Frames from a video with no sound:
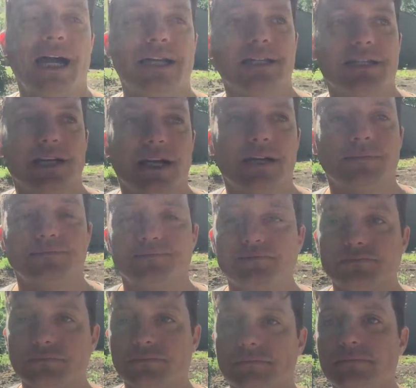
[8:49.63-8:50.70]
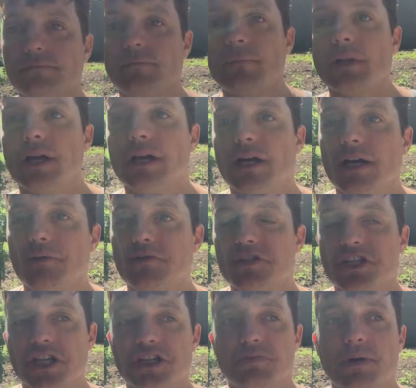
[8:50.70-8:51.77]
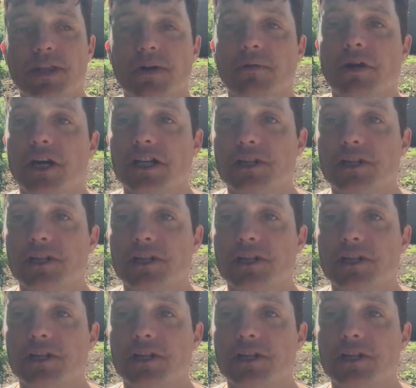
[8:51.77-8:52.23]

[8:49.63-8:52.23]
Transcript: and um, it was just when they were